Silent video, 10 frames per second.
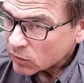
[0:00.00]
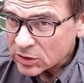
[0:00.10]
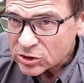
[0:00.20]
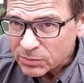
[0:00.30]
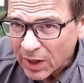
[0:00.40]

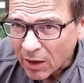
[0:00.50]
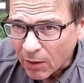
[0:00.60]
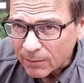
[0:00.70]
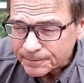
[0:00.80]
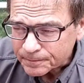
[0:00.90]
This
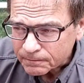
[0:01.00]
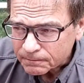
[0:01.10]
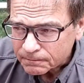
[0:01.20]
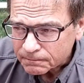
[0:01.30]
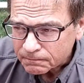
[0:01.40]
smell,
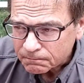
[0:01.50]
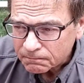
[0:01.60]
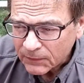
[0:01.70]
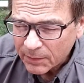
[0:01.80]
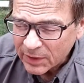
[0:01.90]

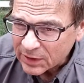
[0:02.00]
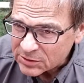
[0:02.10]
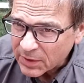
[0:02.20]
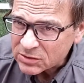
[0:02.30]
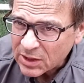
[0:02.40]
I mean,
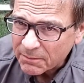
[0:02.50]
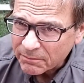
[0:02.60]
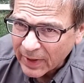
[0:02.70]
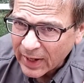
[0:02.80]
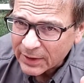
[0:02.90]
the smell is not
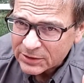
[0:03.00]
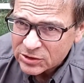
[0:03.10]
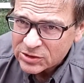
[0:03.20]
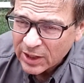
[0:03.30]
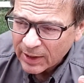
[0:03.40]
bad.
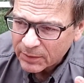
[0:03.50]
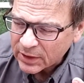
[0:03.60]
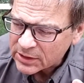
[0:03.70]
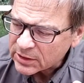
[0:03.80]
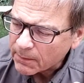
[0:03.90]
It's just not
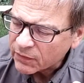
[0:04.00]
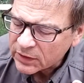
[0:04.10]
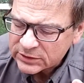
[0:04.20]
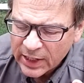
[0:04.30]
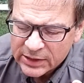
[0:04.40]
appetizing, but
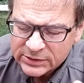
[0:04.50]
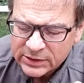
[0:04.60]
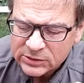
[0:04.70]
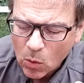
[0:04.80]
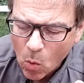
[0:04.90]
the
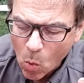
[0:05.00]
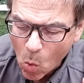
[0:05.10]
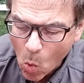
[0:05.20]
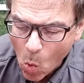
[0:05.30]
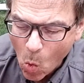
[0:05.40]
taste is
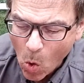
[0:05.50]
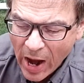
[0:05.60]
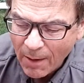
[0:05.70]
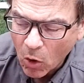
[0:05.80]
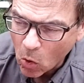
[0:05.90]

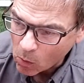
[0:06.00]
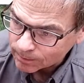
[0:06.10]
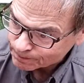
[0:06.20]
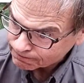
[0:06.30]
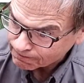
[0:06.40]
whammo.
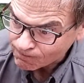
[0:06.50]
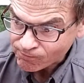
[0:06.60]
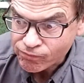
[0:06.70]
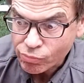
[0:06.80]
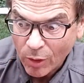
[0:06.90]

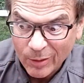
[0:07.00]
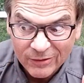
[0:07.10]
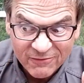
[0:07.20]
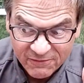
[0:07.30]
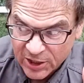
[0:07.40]

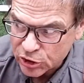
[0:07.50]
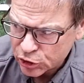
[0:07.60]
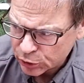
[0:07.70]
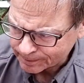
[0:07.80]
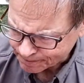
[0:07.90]

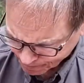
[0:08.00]
Fish.